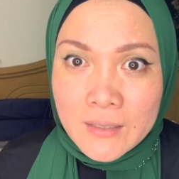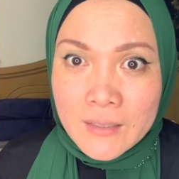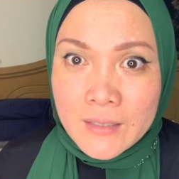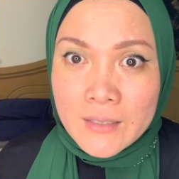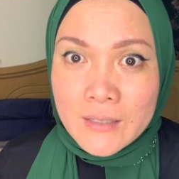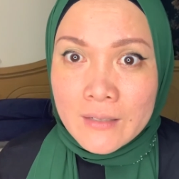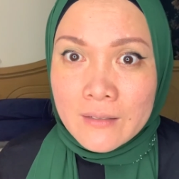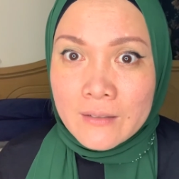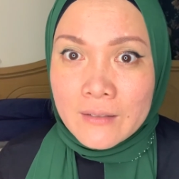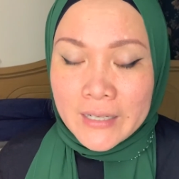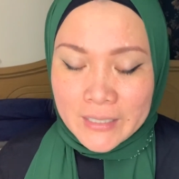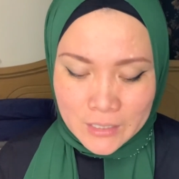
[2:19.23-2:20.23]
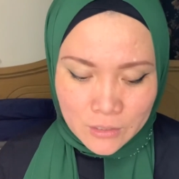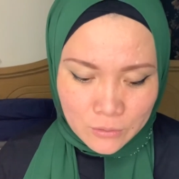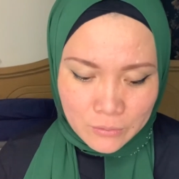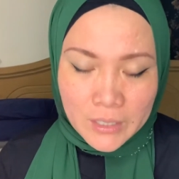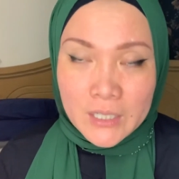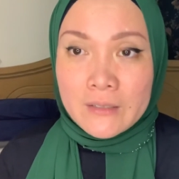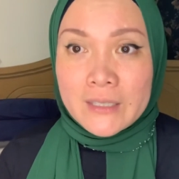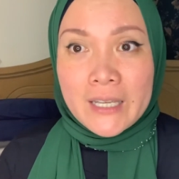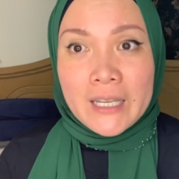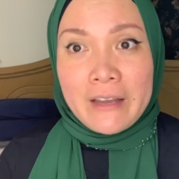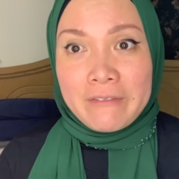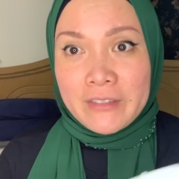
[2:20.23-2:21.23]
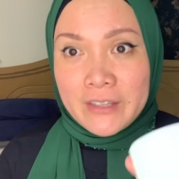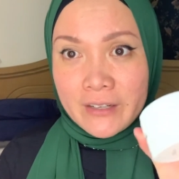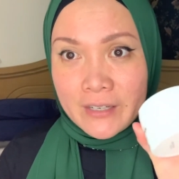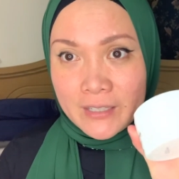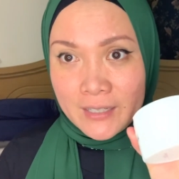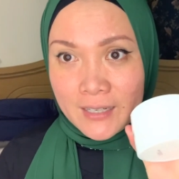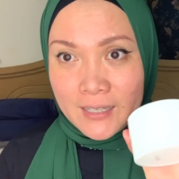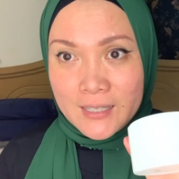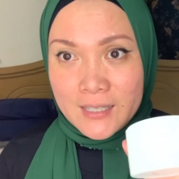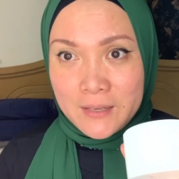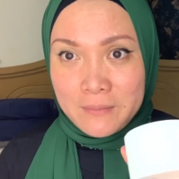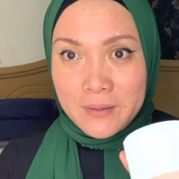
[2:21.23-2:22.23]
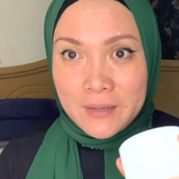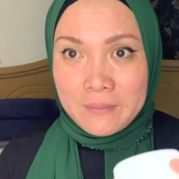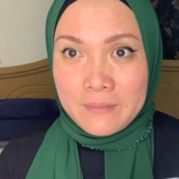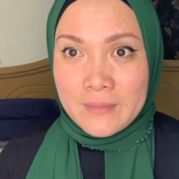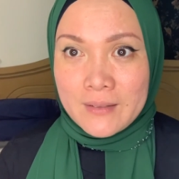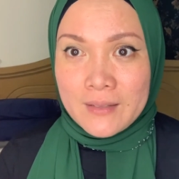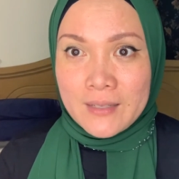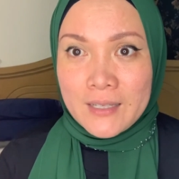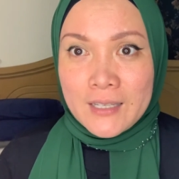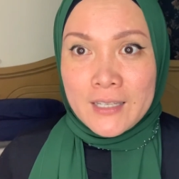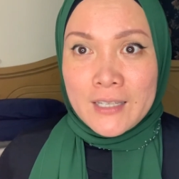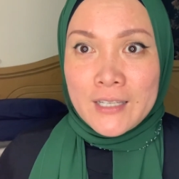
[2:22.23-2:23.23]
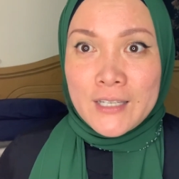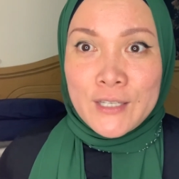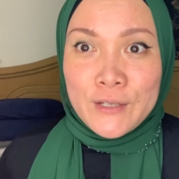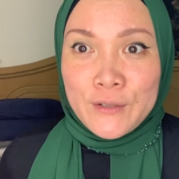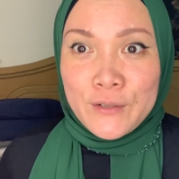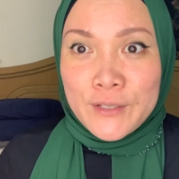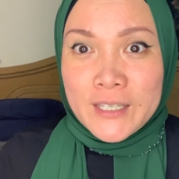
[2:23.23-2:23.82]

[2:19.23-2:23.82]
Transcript: So I need to wash then after the cleansing bath. So